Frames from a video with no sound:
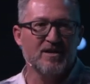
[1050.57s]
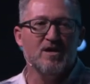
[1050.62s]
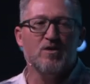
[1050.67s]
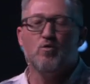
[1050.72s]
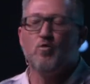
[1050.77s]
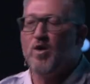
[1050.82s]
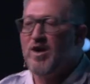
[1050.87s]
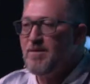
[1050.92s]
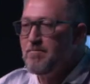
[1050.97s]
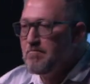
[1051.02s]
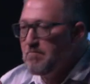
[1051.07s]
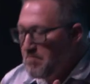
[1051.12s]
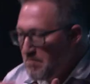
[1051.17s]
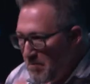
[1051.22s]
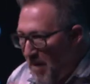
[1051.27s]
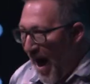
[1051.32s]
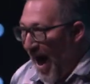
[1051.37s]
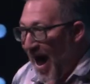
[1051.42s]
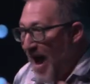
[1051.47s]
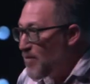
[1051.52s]
We,
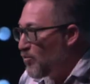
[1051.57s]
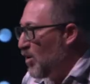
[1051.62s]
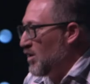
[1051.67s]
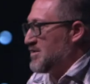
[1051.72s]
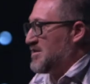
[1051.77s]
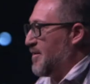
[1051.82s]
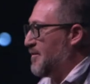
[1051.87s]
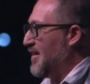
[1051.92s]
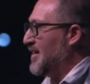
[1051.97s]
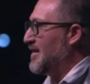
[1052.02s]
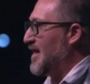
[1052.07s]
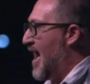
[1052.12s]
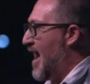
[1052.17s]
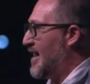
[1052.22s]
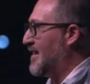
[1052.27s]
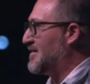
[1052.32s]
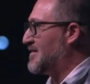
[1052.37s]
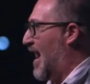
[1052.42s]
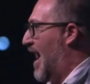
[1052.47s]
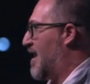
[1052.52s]
I want to be
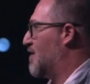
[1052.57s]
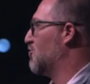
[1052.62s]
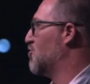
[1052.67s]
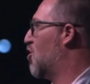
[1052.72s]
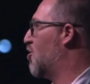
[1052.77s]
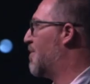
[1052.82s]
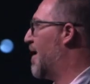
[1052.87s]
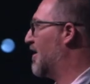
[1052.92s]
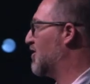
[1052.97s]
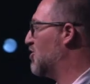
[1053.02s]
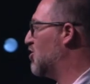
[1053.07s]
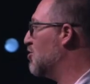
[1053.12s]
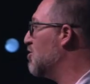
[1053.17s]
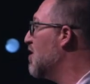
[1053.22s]
liked. I don't know about you.